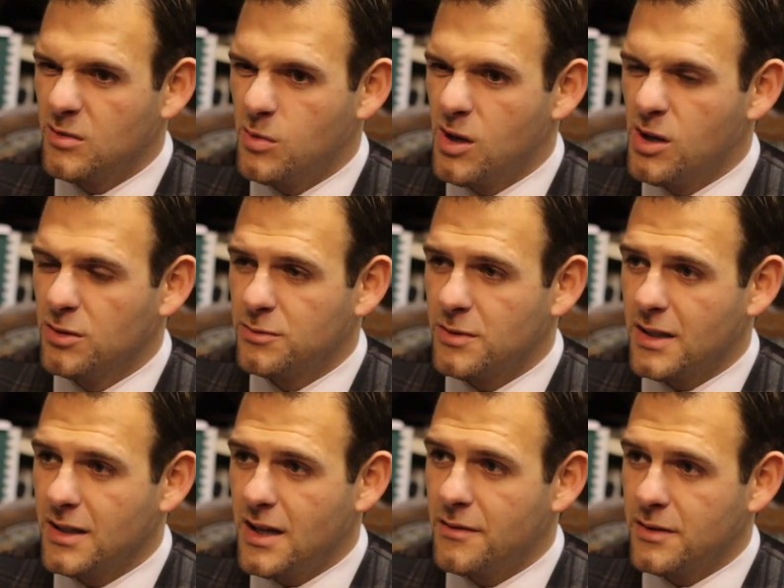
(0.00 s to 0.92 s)
world
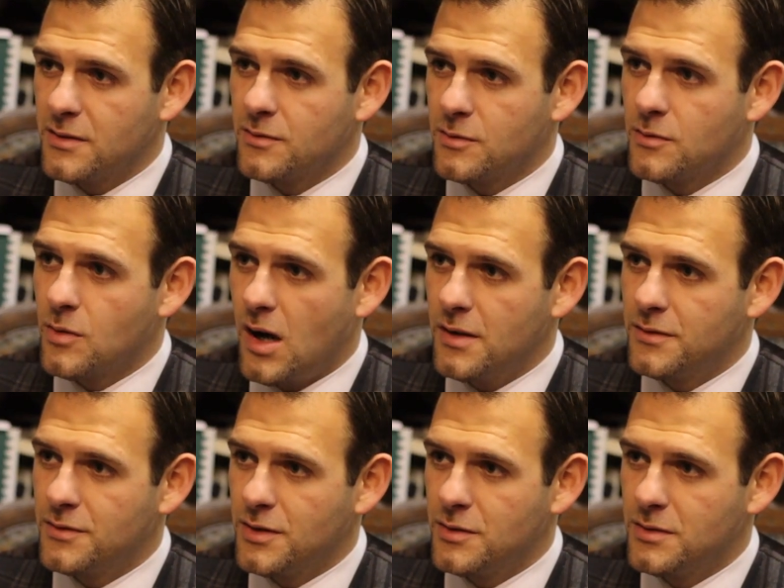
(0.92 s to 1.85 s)
really, I've had quite a
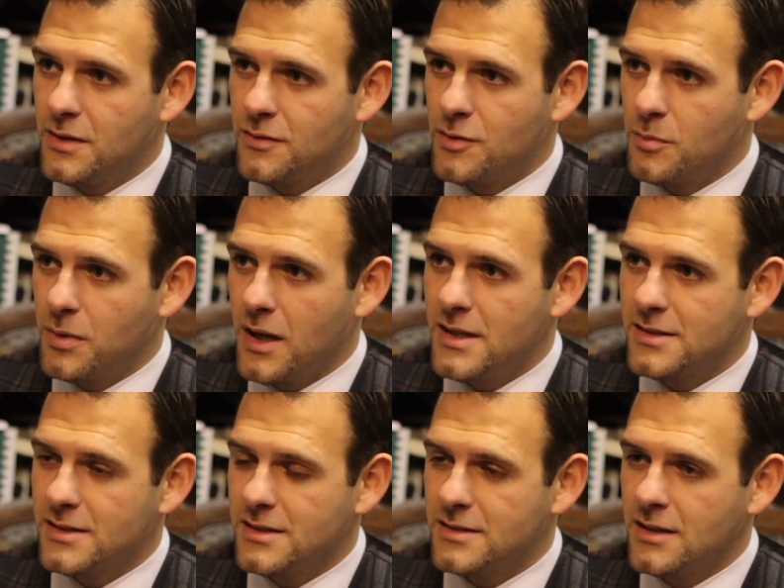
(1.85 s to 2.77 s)
few different
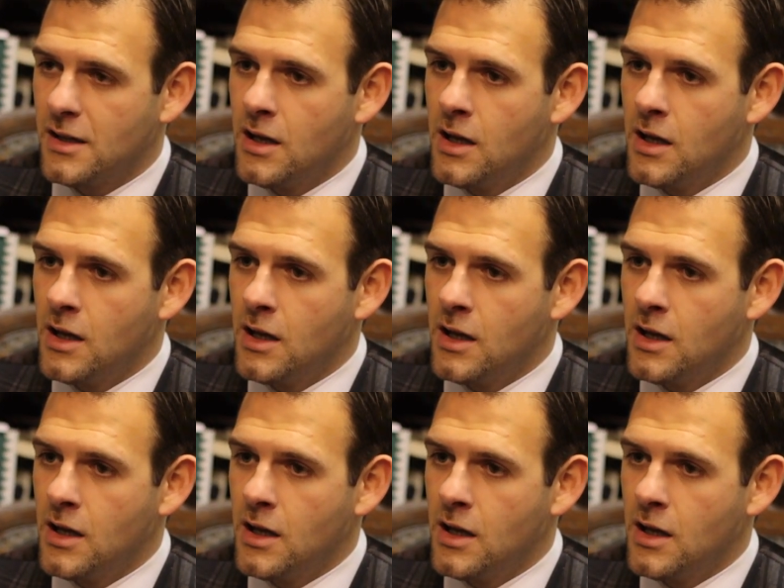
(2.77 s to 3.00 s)
places.